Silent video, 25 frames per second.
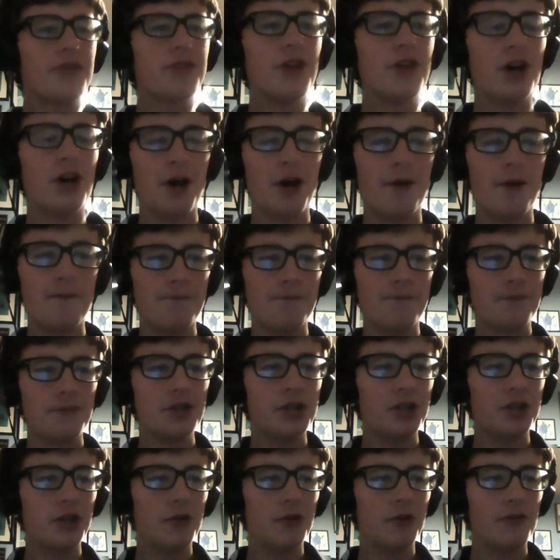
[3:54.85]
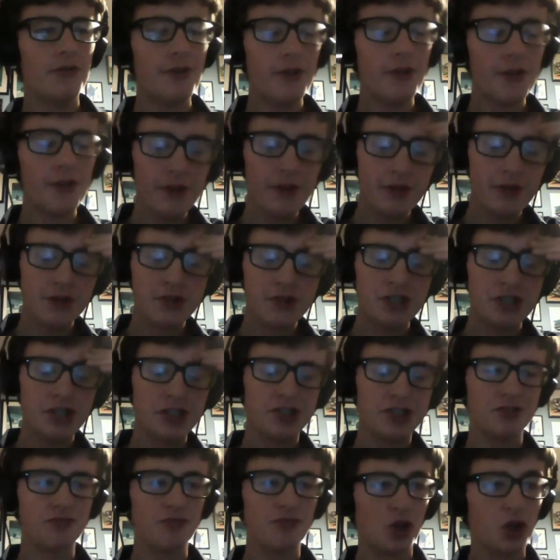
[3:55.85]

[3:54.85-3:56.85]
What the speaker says: You know, she